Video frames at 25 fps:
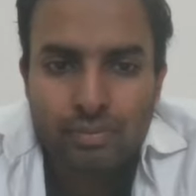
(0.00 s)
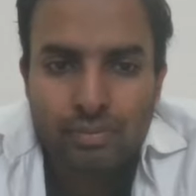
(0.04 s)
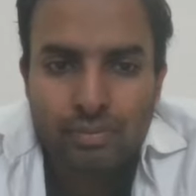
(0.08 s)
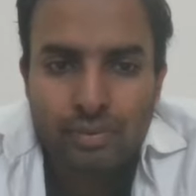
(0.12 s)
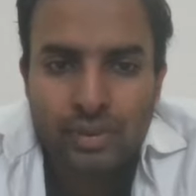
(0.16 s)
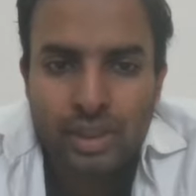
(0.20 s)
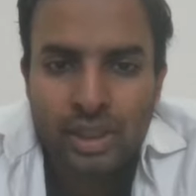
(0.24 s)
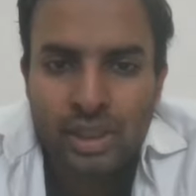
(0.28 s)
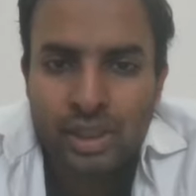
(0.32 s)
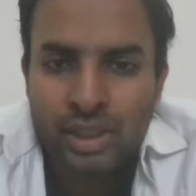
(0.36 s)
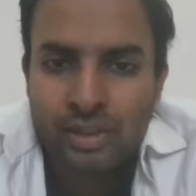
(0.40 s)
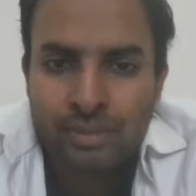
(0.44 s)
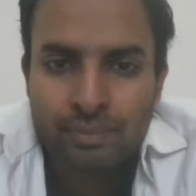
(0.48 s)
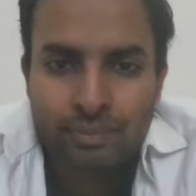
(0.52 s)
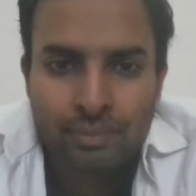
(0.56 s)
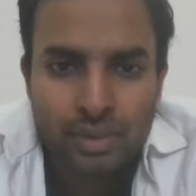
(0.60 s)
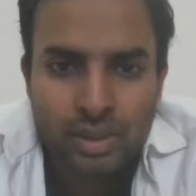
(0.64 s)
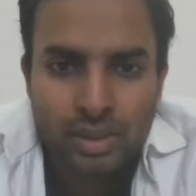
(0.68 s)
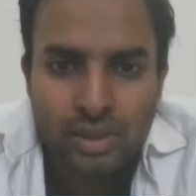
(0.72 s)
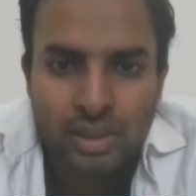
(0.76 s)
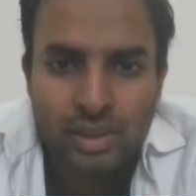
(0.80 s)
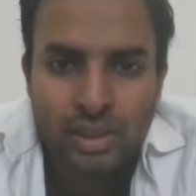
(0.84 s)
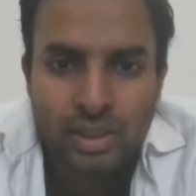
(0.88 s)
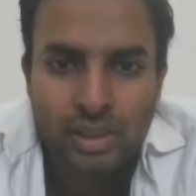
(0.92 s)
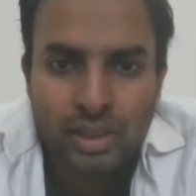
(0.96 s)
yeah,
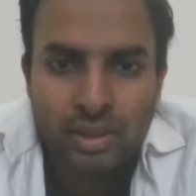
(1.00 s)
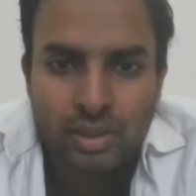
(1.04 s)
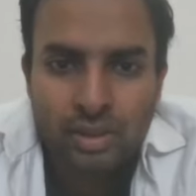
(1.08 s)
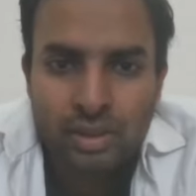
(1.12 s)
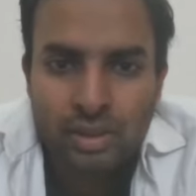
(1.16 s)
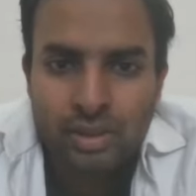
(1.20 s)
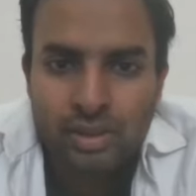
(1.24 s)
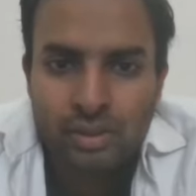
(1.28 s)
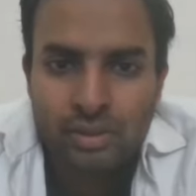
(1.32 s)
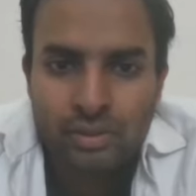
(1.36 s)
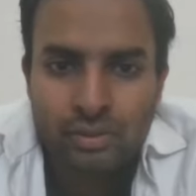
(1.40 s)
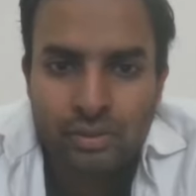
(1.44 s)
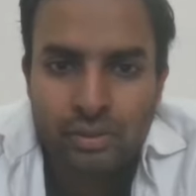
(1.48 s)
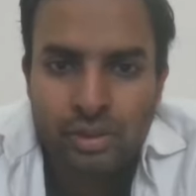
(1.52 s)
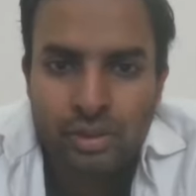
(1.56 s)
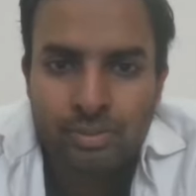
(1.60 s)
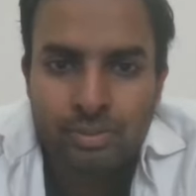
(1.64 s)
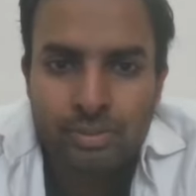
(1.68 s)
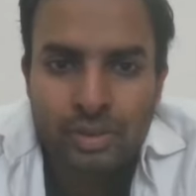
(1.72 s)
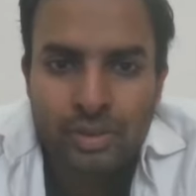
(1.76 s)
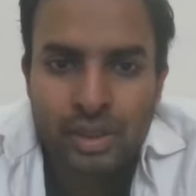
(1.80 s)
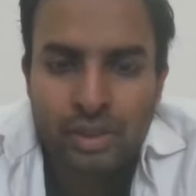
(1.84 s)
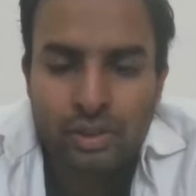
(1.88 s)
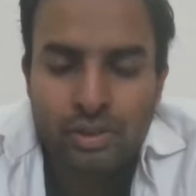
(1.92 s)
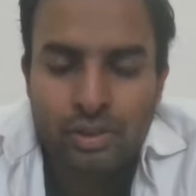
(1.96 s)

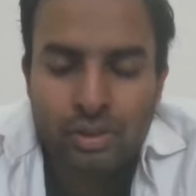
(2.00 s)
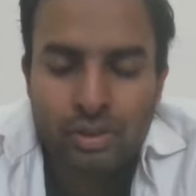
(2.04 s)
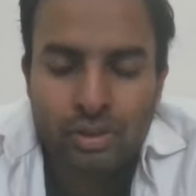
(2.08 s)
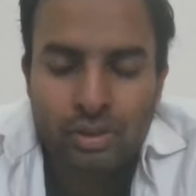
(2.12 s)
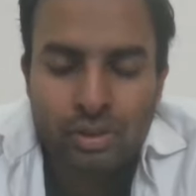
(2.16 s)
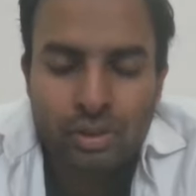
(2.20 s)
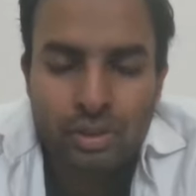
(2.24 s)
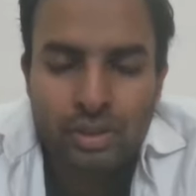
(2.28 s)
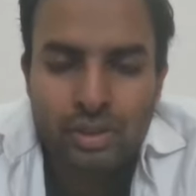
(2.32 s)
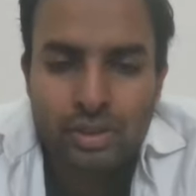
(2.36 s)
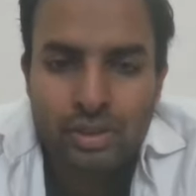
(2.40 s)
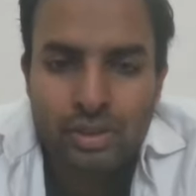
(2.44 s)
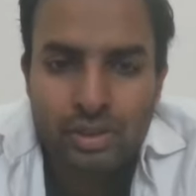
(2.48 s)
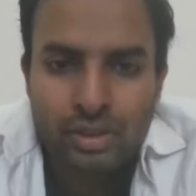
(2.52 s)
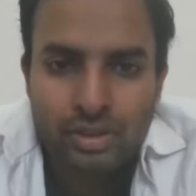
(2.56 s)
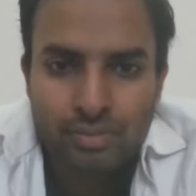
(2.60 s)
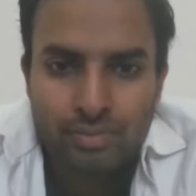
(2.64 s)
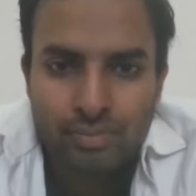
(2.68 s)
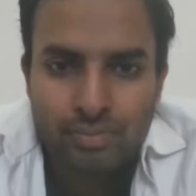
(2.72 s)
Germany should not